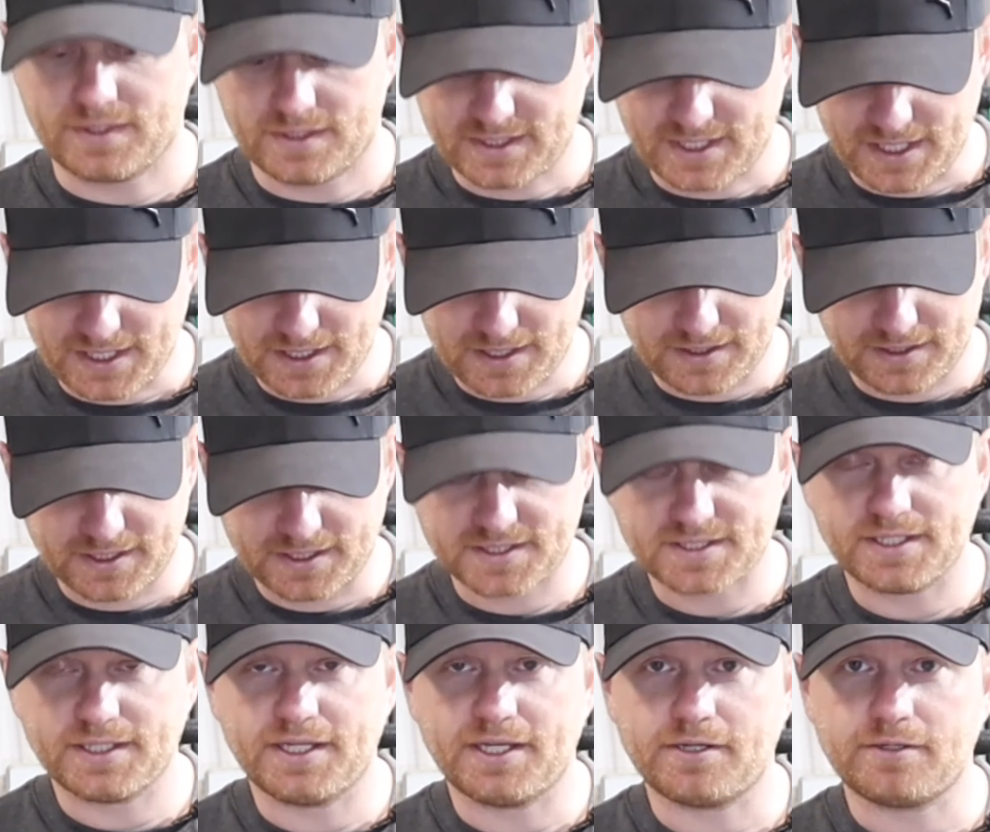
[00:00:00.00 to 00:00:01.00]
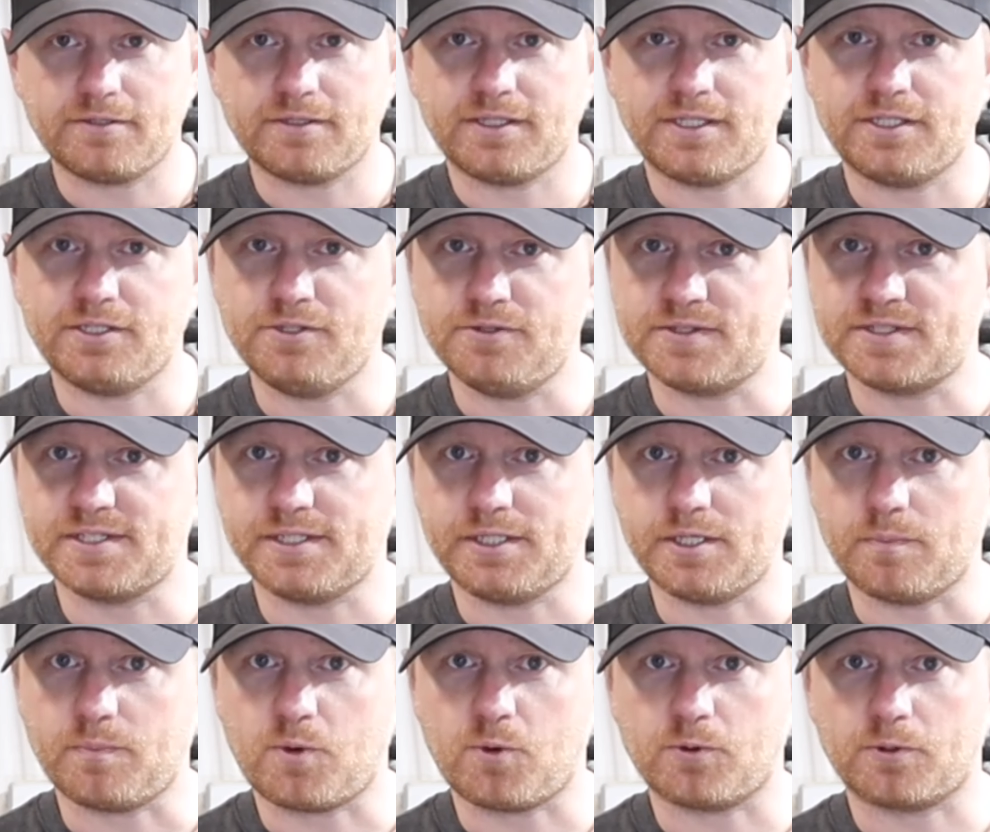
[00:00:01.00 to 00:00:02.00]
Taking this thing out and using
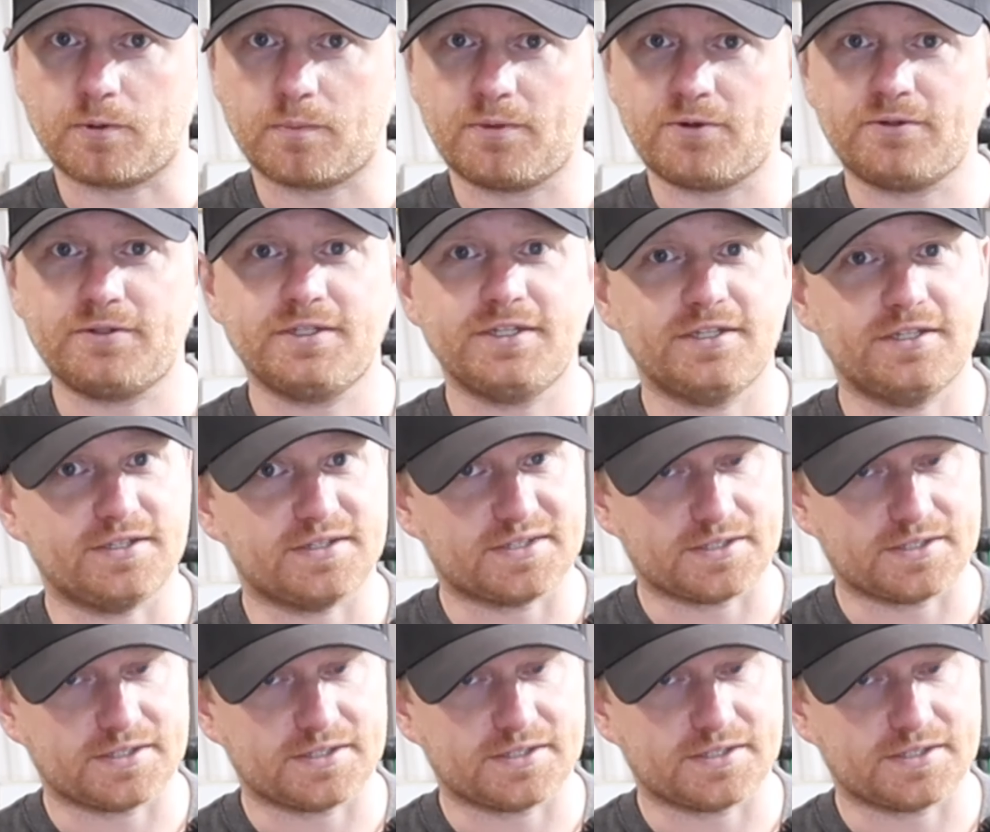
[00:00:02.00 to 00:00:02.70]
it portable is